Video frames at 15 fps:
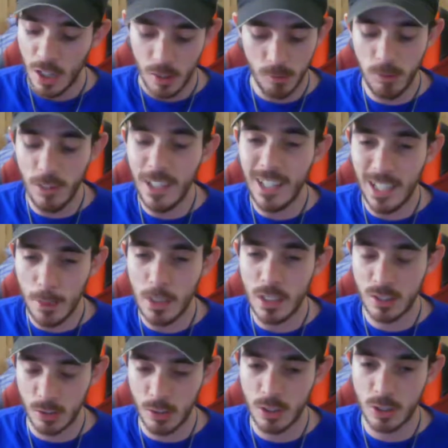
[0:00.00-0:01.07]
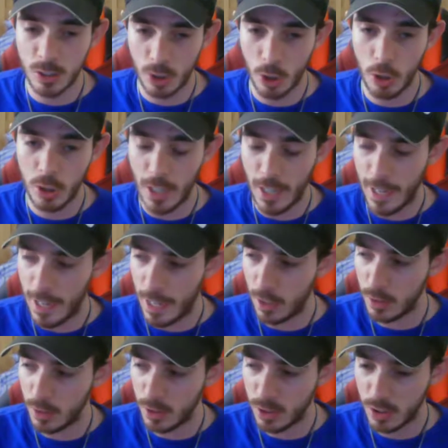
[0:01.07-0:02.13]
really misunderstood
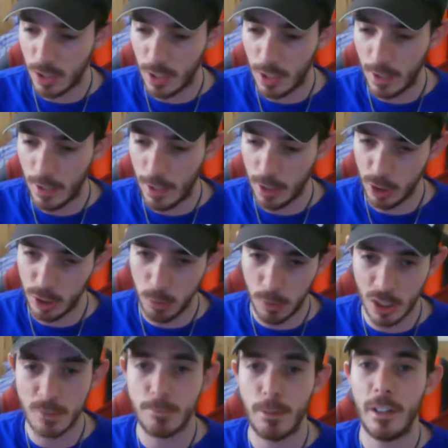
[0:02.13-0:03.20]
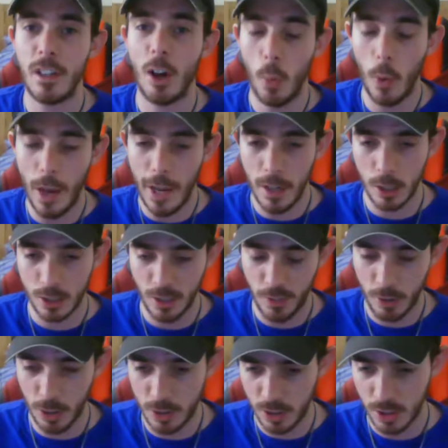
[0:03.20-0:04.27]
and I just want to spread awareness for it.